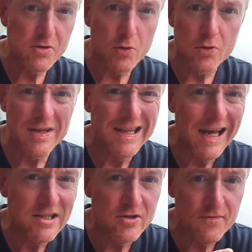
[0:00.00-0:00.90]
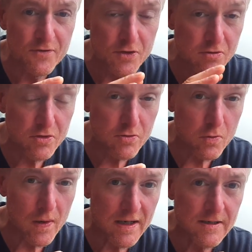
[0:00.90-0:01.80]
Don't eat the Asian food too
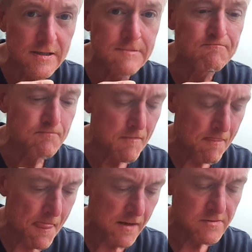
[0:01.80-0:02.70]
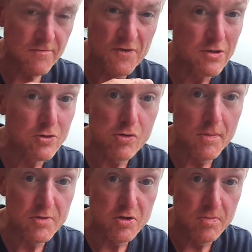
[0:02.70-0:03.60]
quickly, fills you
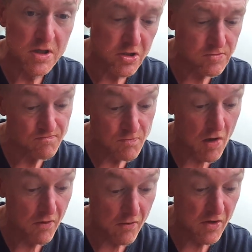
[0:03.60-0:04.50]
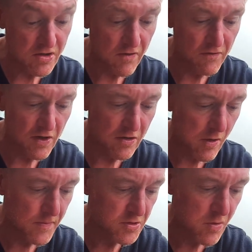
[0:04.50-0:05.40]
up too much, although this will fill you
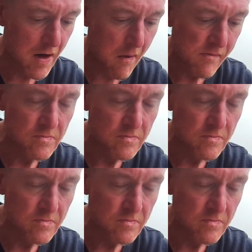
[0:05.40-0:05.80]
up as well.